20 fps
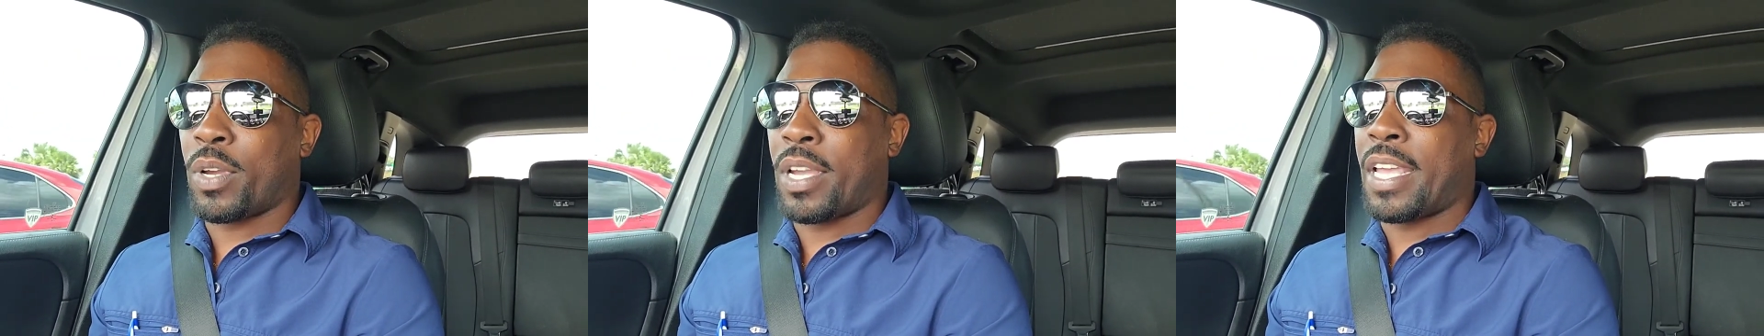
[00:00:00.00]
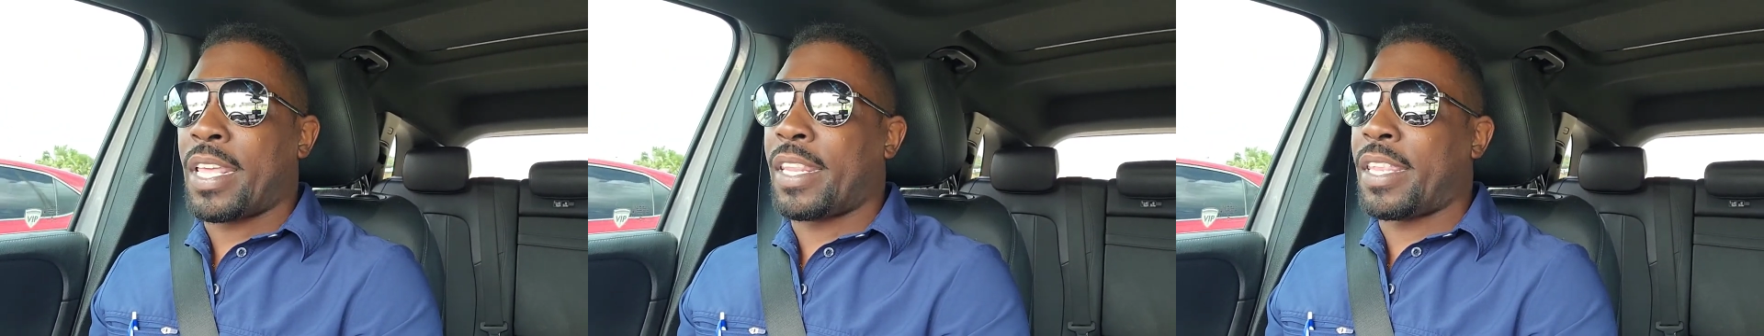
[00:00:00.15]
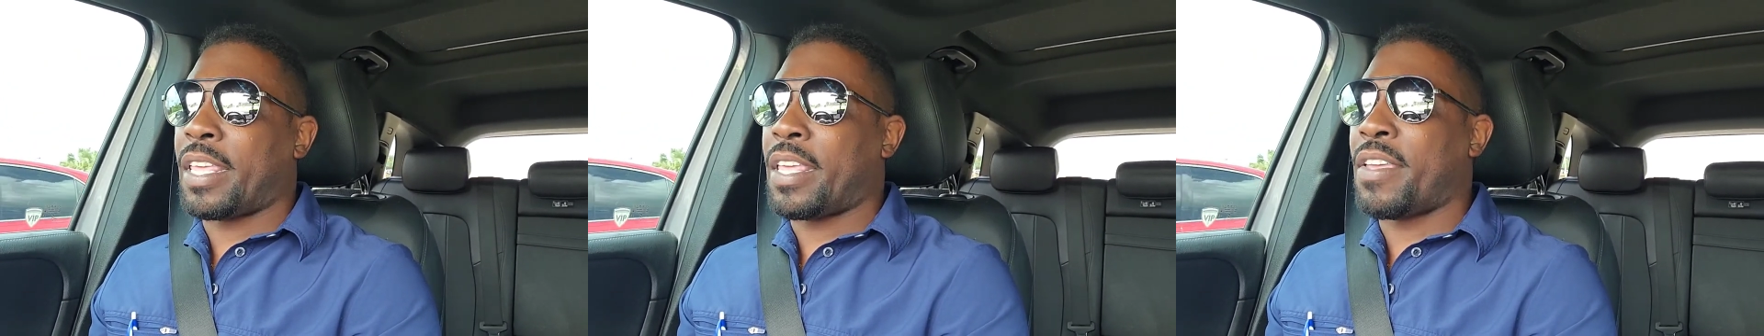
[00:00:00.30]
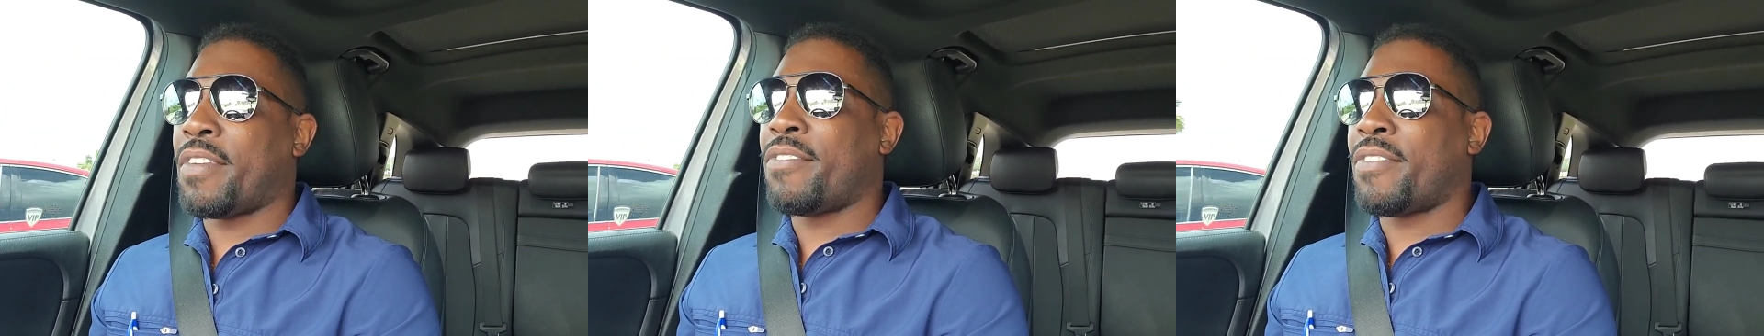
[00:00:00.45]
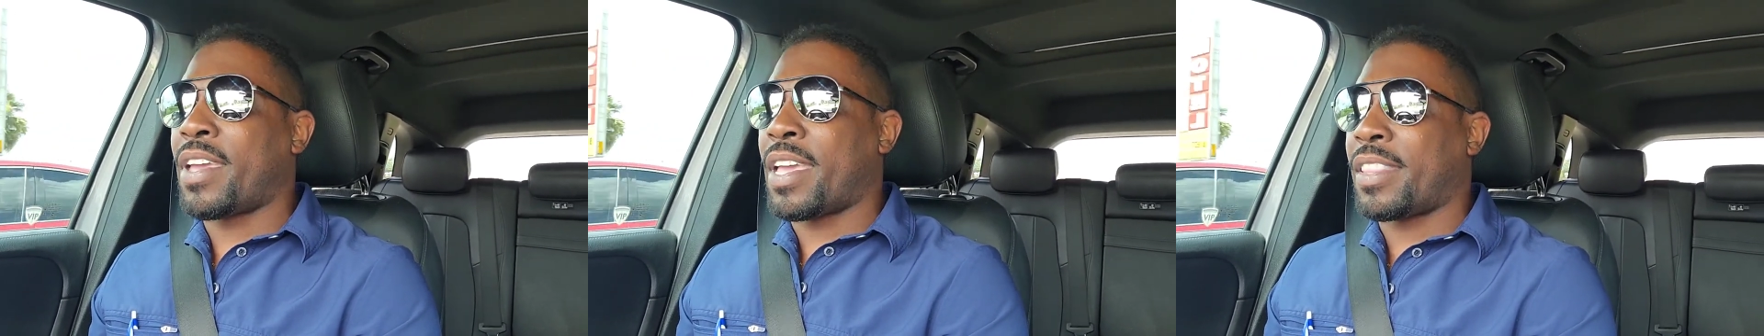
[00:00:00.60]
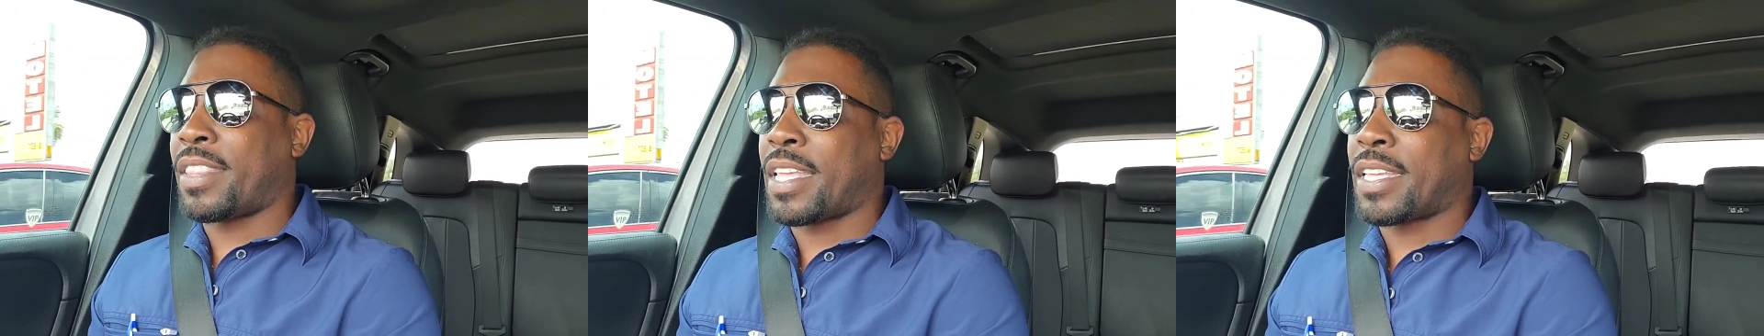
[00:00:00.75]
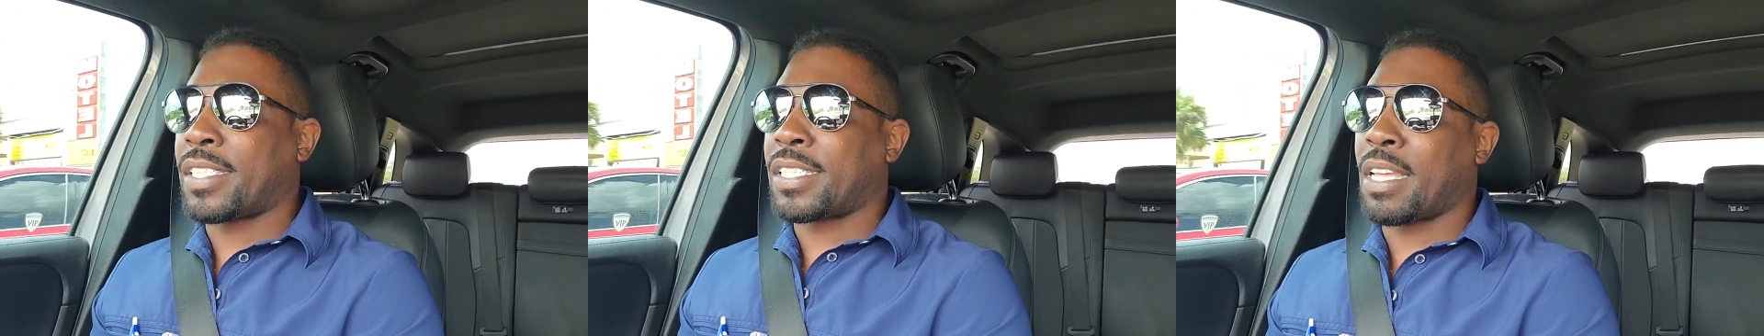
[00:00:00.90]
in the
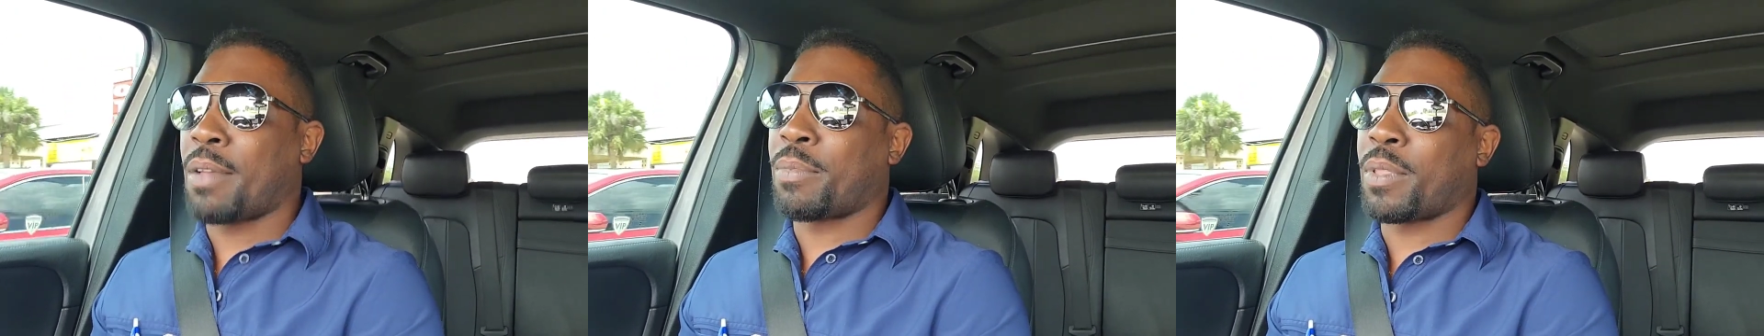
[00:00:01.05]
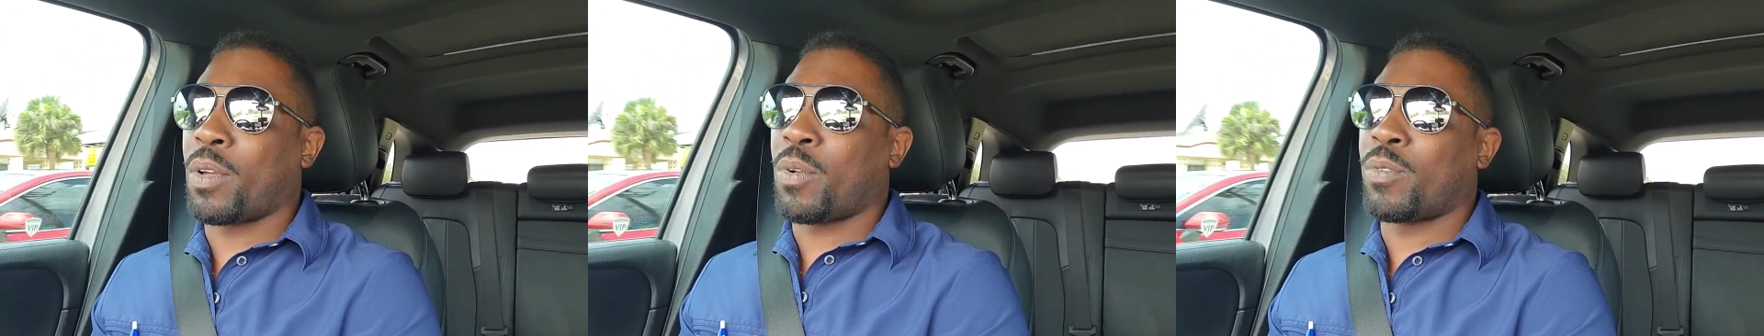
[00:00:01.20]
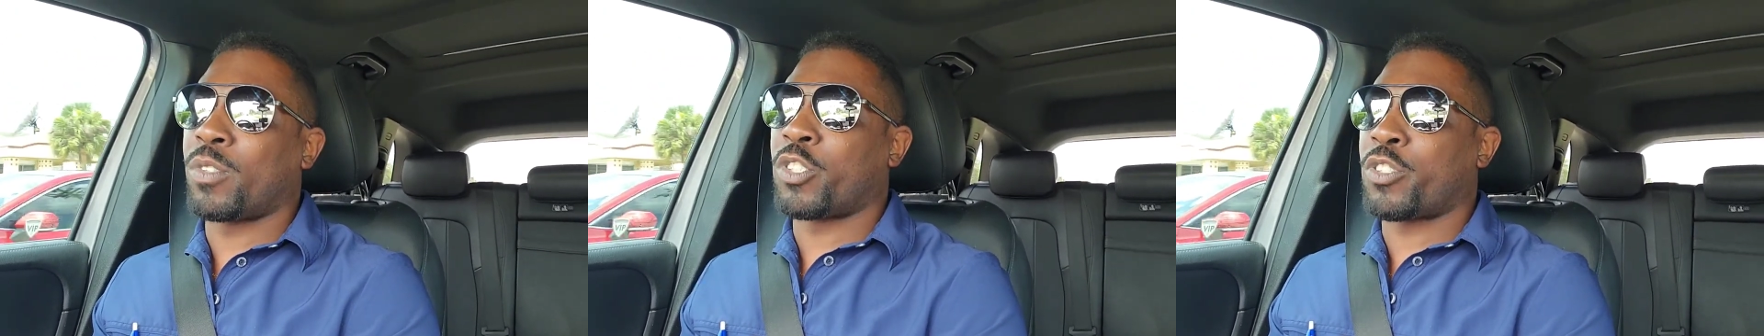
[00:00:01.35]
event that something